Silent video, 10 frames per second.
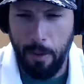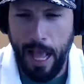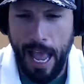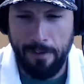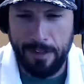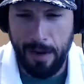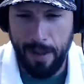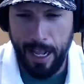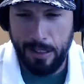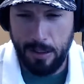have time
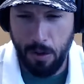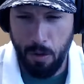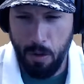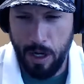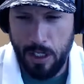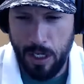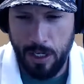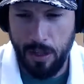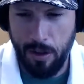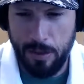to answer this whole
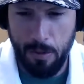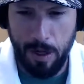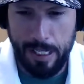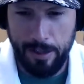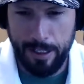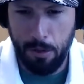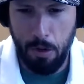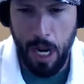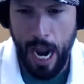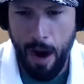question unless we want to take like
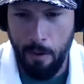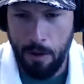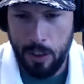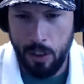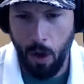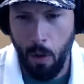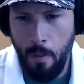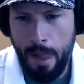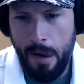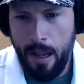3 hours. So
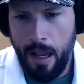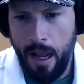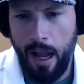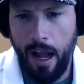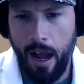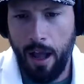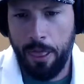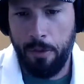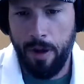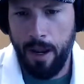
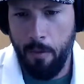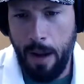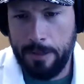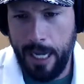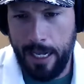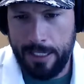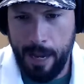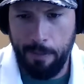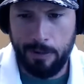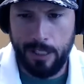3 website
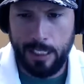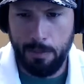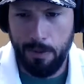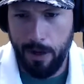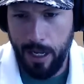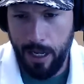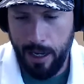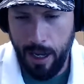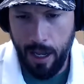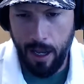examples, that's
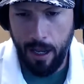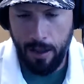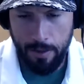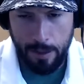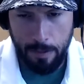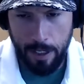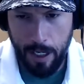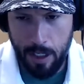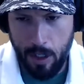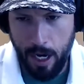pretty
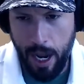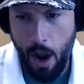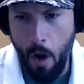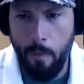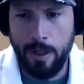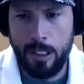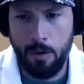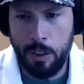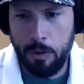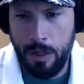cut and dry. Open
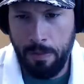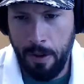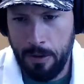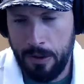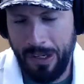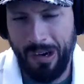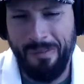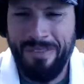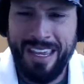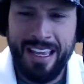source repos.
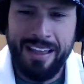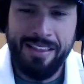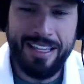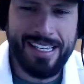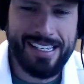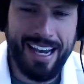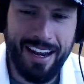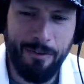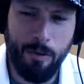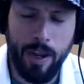So this is
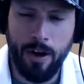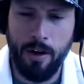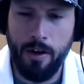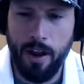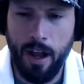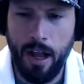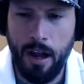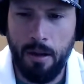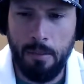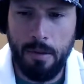kind of weird.
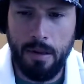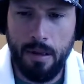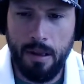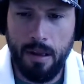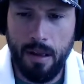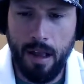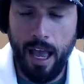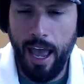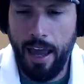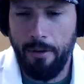I
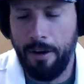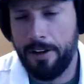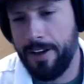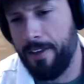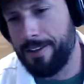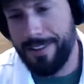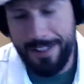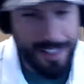don't understand this, and you see